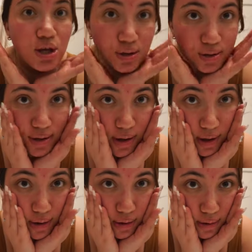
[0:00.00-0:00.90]

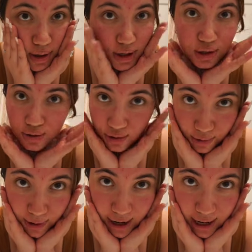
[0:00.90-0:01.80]
So you'll
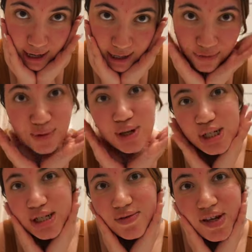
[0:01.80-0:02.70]
know why if you watch
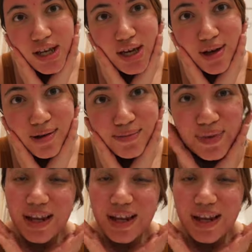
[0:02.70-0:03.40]
this video.